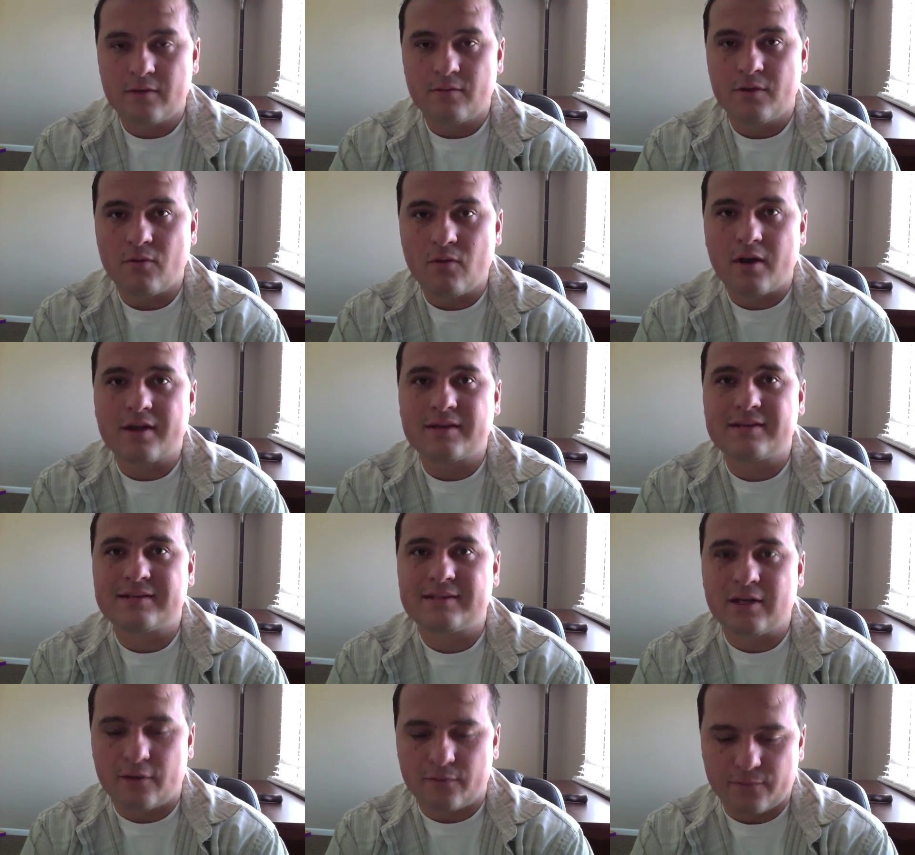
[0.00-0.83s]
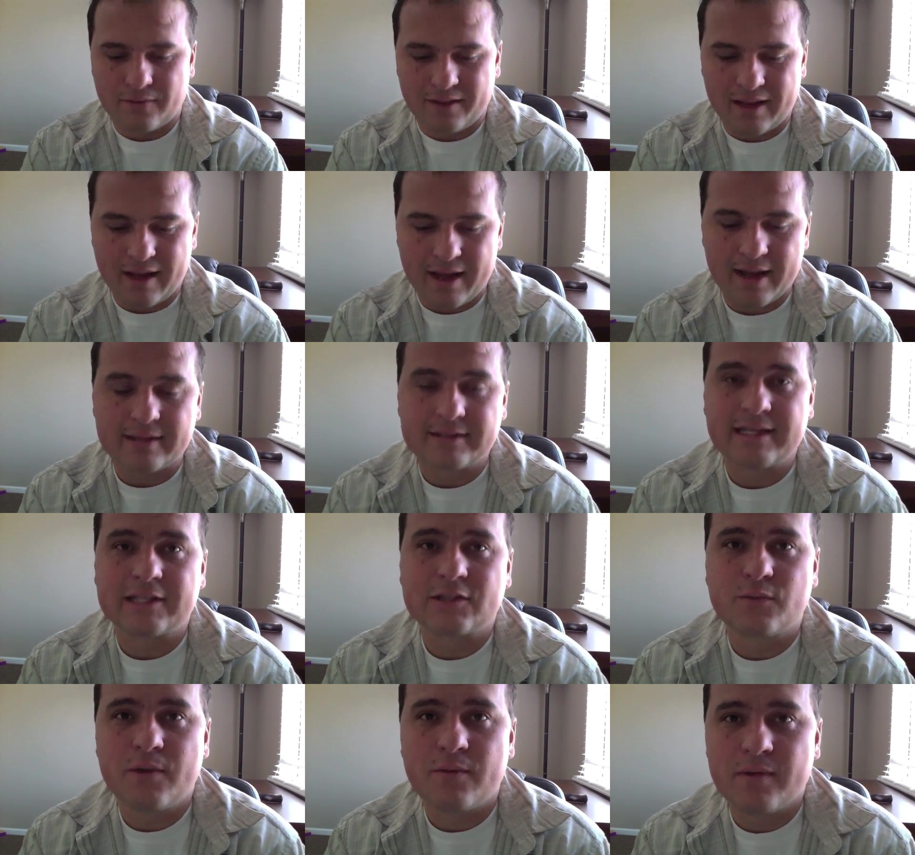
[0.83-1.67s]
We wanted self-reliance.
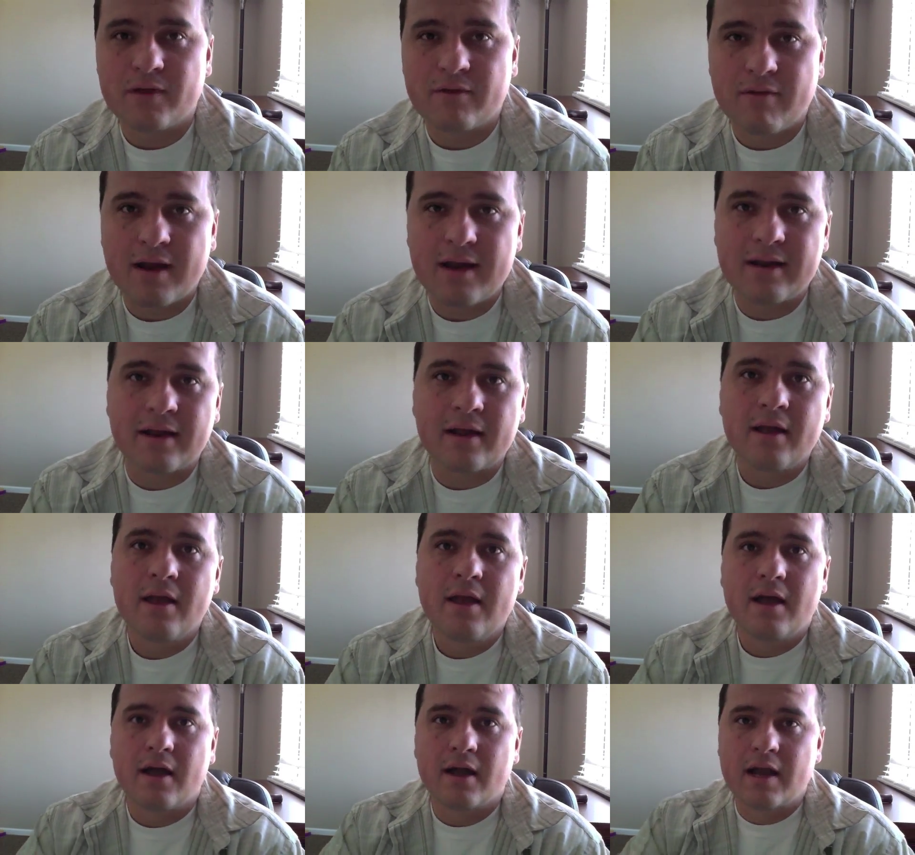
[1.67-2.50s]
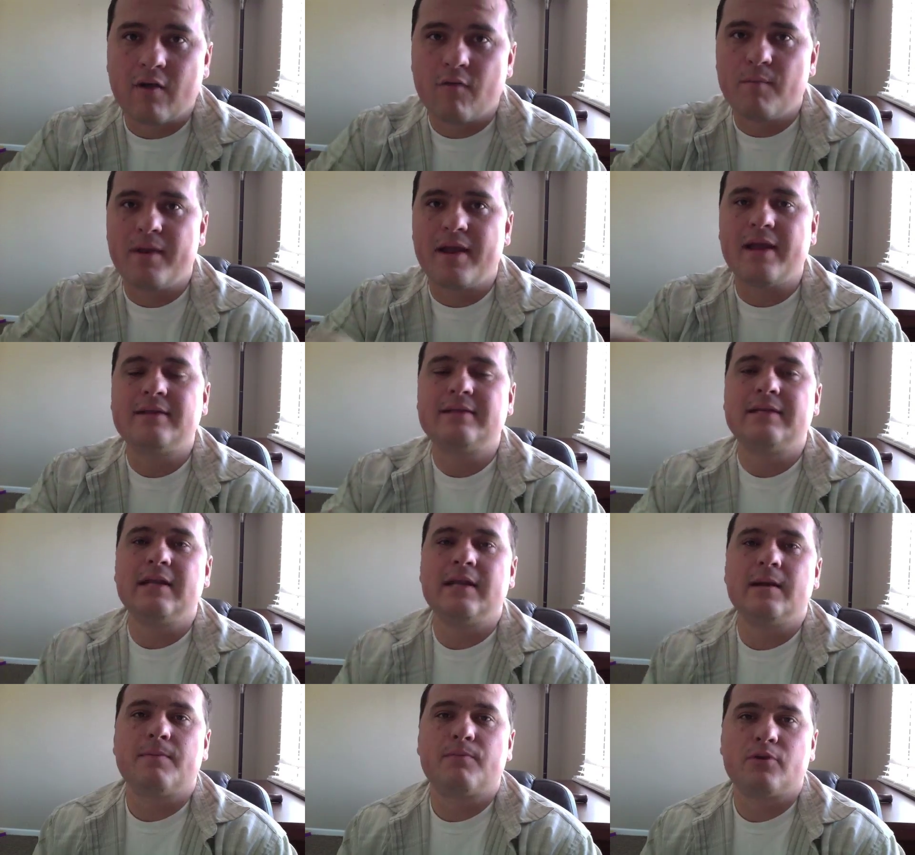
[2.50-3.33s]
That's why we created a government entity
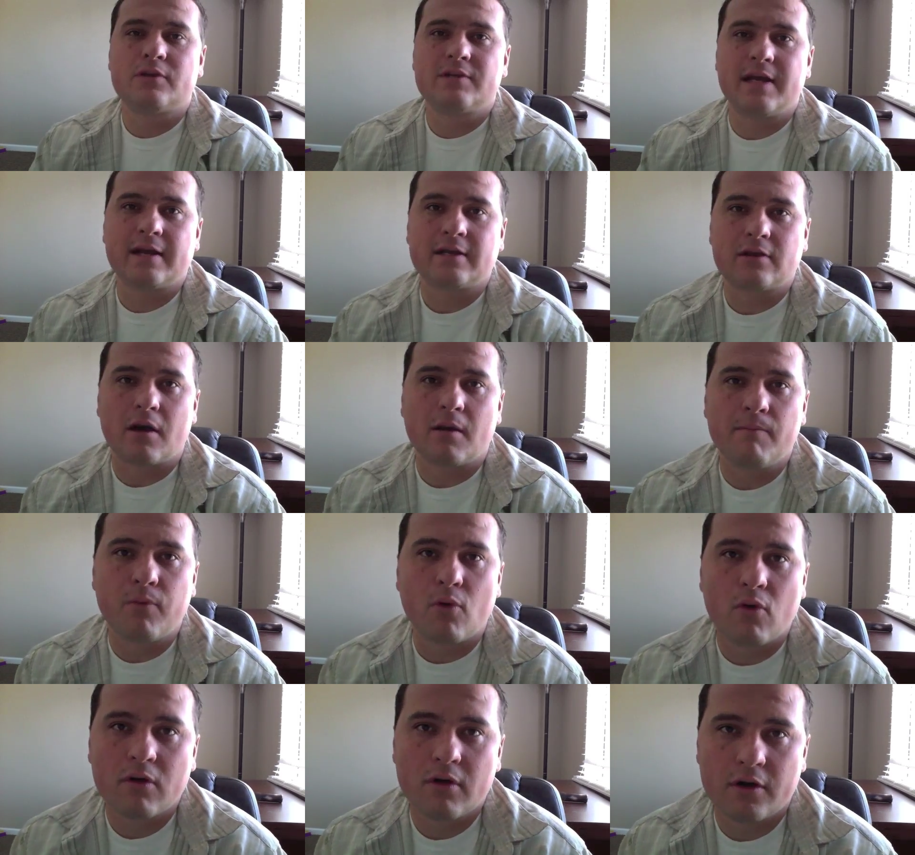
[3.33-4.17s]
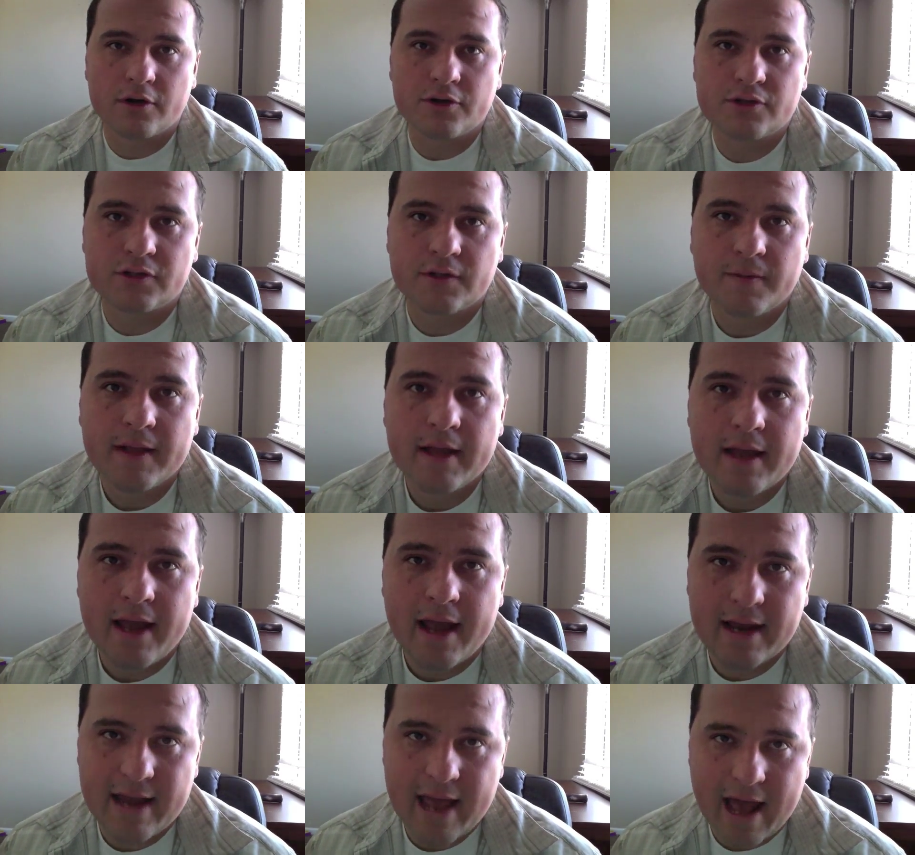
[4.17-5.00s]
to protect our borders
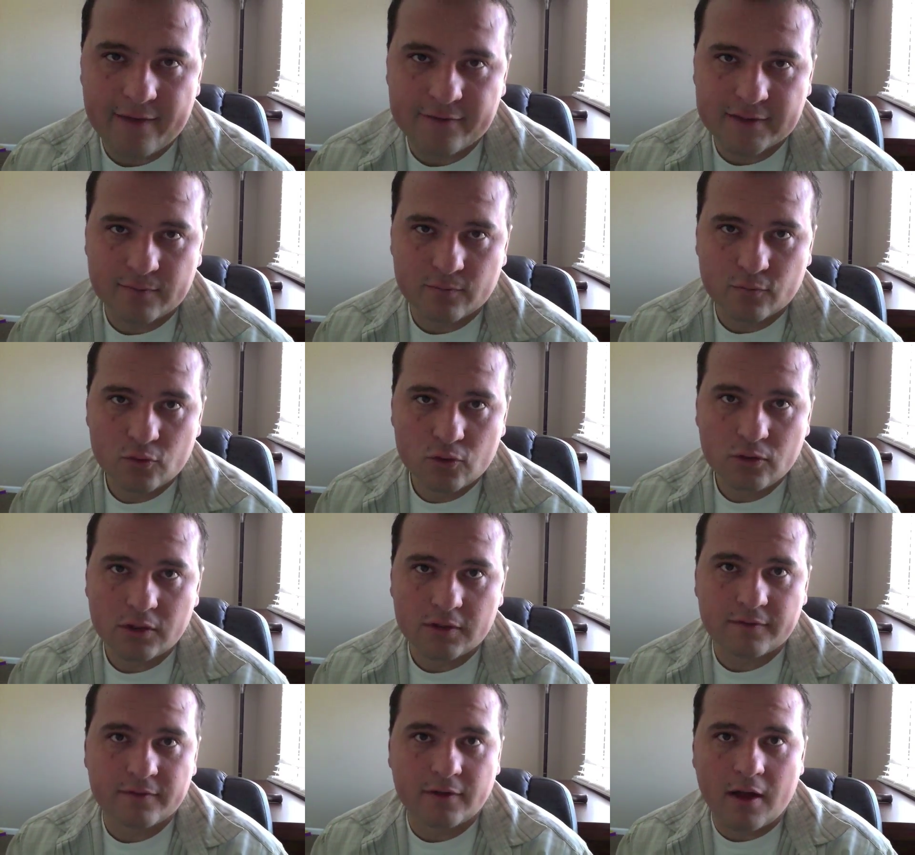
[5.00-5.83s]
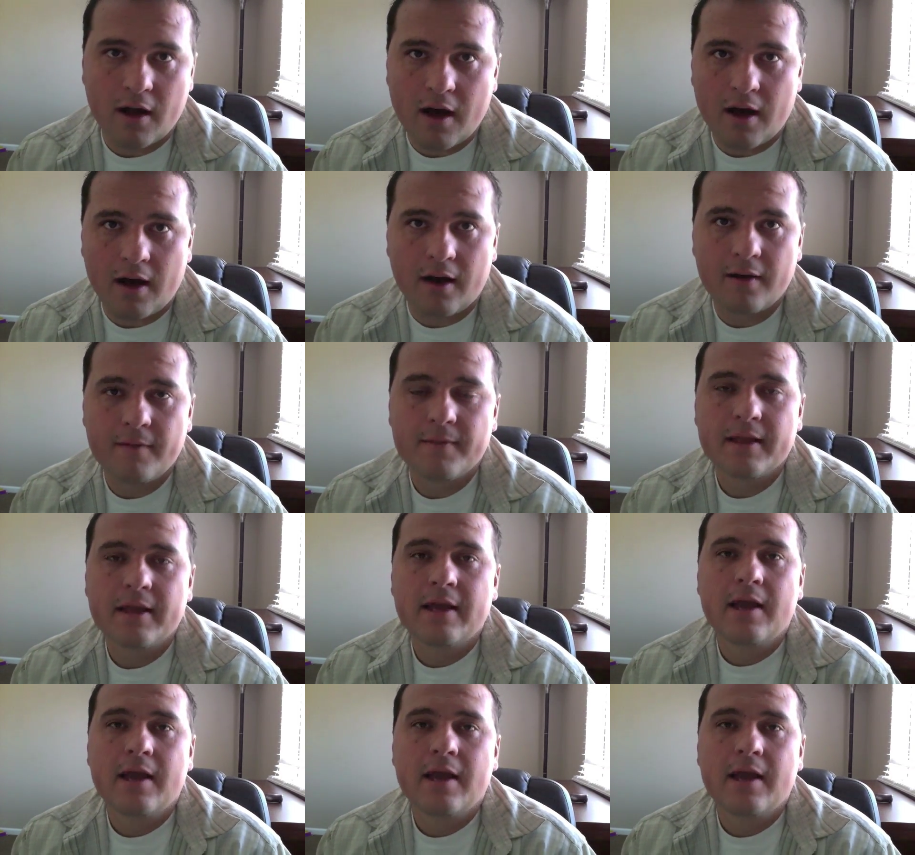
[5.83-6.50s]
and to have some rule of law.